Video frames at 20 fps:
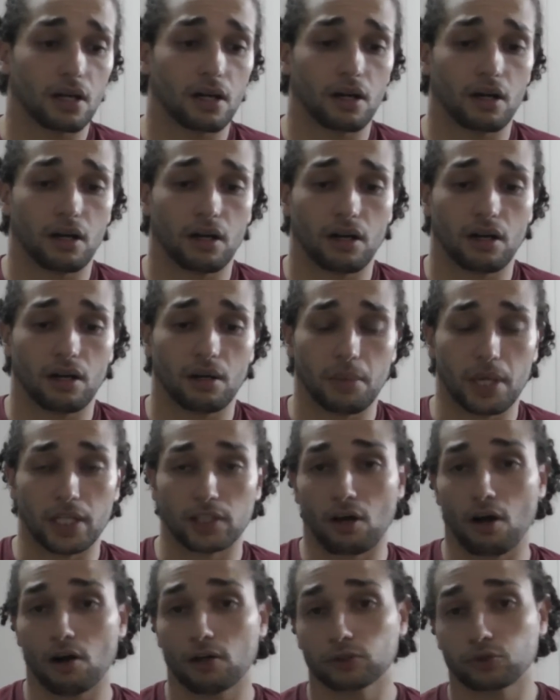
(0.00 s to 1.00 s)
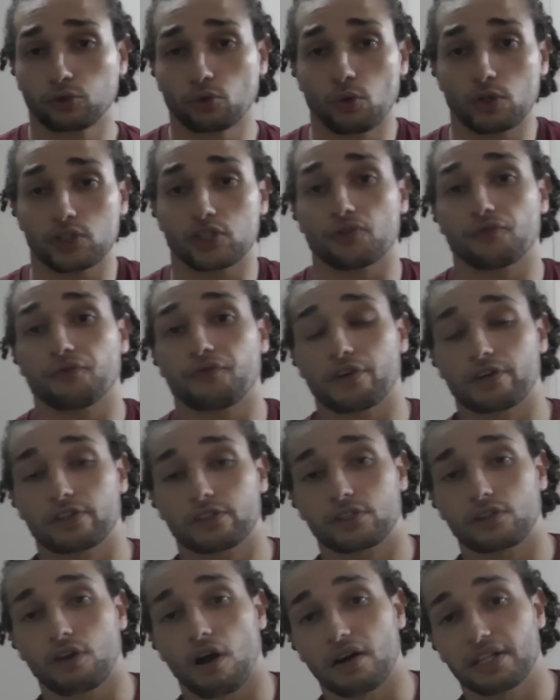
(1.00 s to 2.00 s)
And Aldo was the
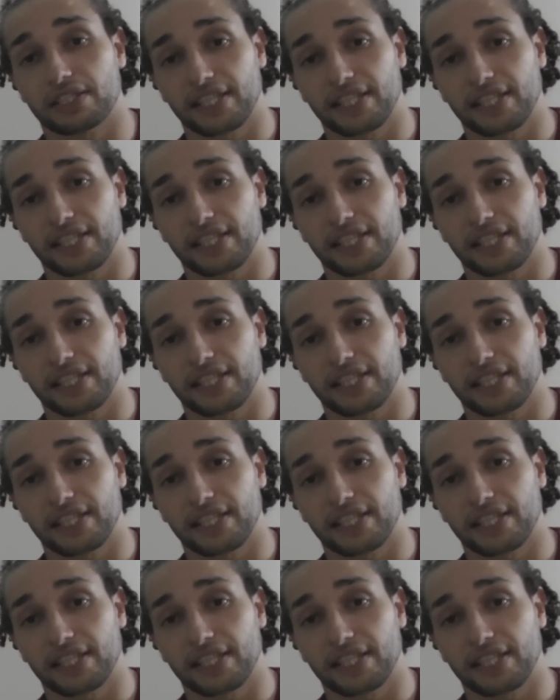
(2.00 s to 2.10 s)
first guy